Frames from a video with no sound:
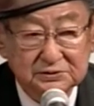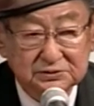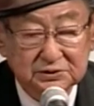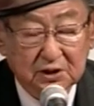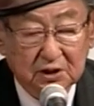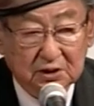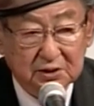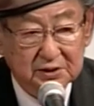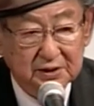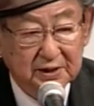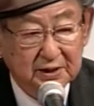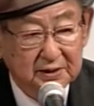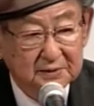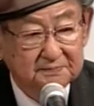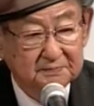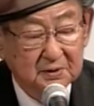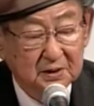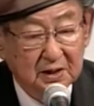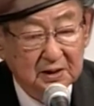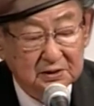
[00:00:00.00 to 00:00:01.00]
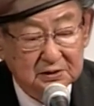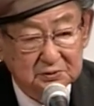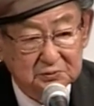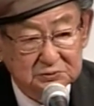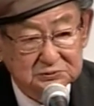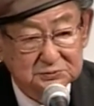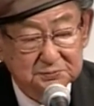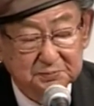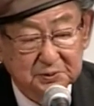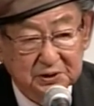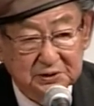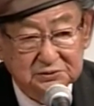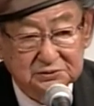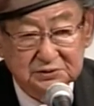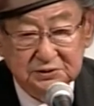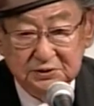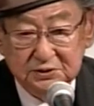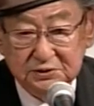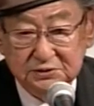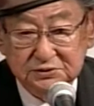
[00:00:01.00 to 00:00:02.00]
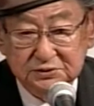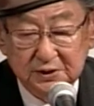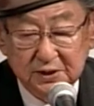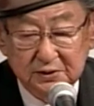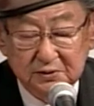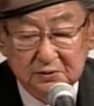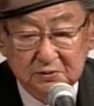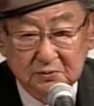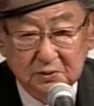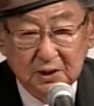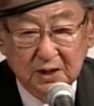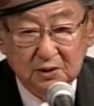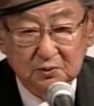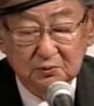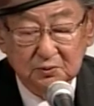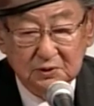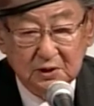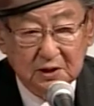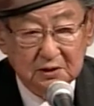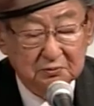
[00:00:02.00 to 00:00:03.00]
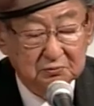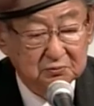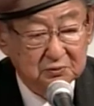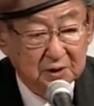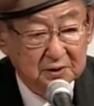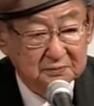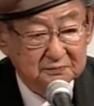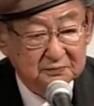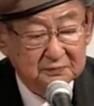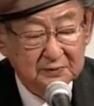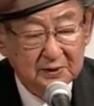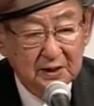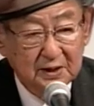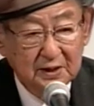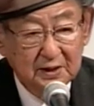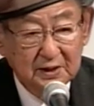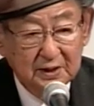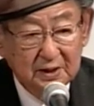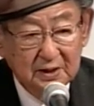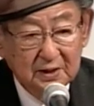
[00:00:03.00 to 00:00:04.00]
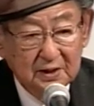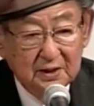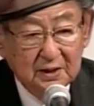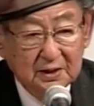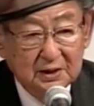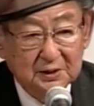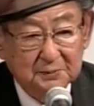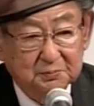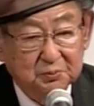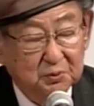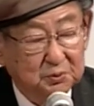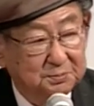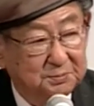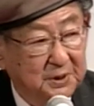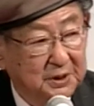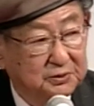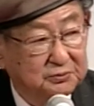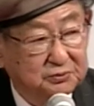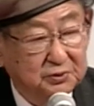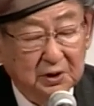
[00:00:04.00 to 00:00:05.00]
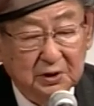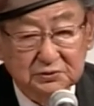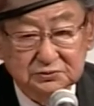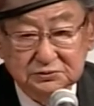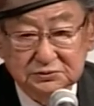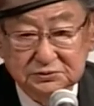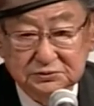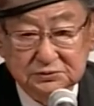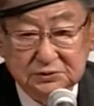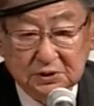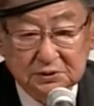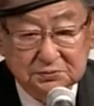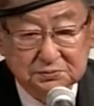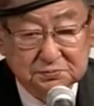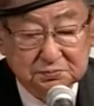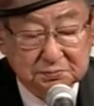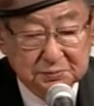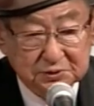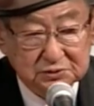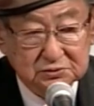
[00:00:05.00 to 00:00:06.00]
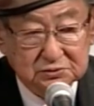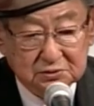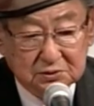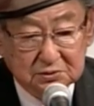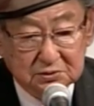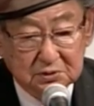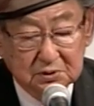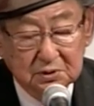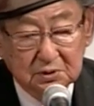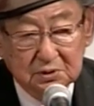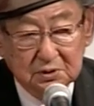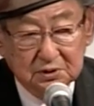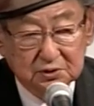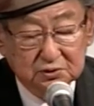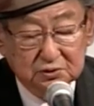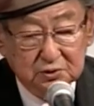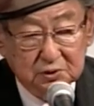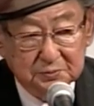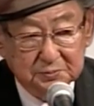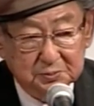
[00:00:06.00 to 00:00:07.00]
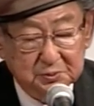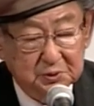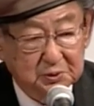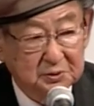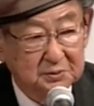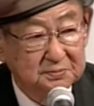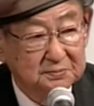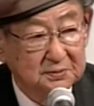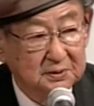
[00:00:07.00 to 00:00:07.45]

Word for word: stockade, and he was placed in the center. And when I arrived, he pulled my trousers and said, Mr. Interpreter,